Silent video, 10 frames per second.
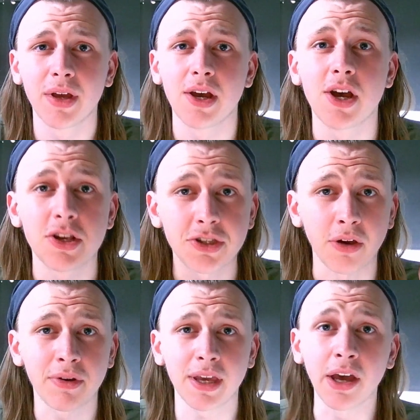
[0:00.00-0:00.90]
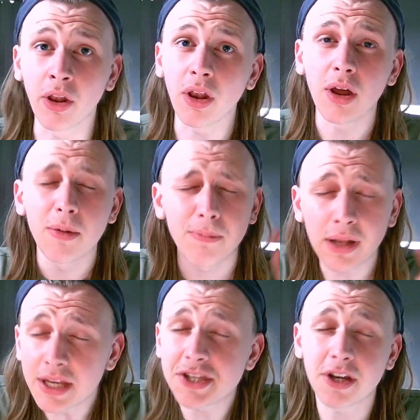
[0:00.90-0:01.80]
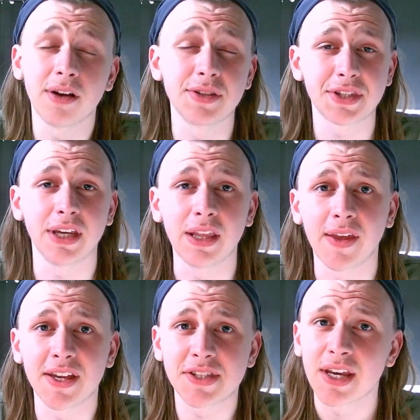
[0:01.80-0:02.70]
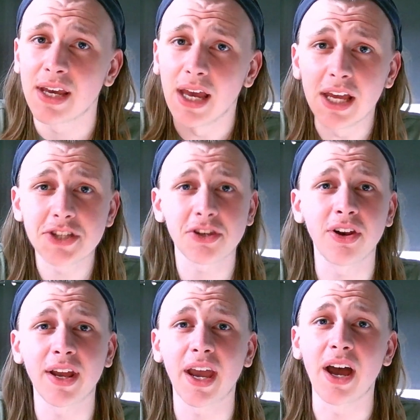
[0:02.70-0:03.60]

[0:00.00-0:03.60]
So Kill, please go and see this. It's going to get